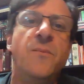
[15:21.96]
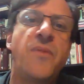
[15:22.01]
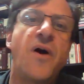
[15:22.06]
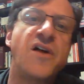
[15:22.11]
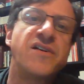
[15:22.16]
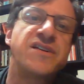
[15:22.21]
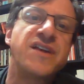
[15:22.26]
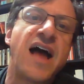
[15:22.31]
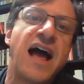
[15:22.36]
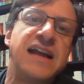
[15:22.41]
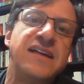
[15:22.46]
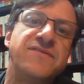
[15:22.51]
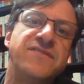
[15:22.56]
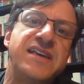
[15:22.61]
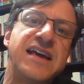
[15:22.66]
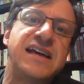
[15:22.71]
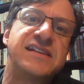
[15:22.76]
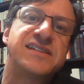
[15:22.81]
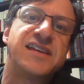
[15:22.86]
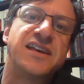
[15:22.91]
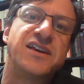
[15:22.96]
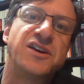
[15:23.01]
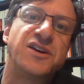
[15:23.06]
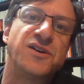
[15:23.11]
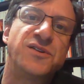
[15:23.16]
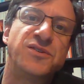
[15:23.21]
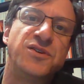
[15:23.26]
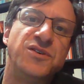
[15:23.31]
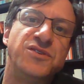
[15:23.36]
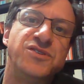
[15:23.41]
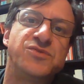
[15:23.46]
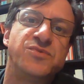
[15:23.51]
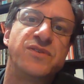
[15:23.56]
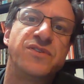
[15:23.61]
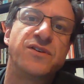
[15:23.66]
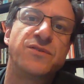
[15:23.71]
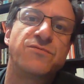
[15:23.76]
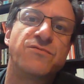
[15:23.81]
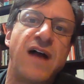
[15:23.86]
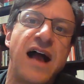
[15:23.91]
Part 9 of the essay concludes
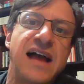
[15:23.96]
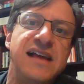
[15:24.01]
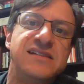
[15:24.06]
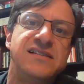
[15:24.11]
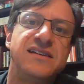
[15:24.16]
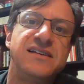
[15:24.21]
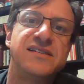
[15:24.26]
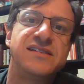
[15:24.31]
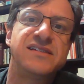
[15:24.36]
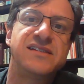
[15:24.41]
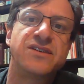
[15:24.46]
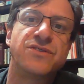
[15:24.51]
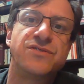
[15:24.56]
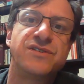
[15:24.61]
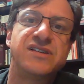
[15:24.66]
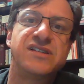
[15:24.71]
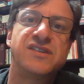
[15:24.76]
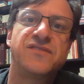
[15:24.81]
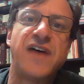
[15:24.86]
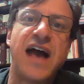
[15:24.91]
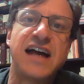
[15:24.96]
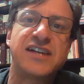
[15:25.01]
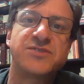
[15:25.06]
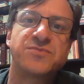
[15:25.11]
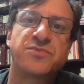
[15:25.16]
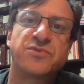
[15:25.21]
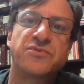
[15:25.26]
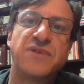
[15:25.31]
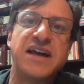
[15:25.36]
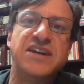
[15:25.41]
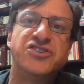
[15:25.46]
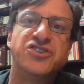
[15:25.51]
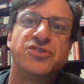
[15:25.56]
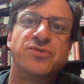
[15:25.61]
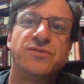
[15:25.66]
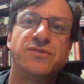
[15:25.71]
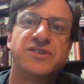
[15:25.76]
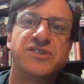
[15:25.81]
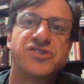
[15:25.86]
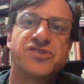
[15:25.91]
with a rising series of
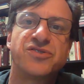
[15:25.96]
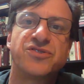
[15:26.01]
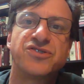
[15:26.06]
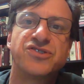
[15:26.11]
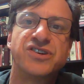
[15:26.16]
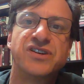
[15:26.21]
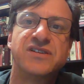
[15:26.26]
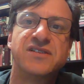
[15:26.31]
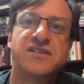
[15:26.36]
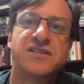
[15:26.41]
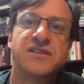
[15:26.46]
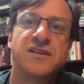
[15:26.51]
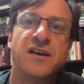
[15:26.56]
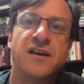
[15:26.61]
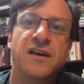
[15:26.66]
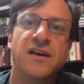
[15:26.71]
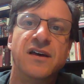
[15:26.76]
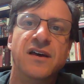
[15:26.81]
aspirational assertions,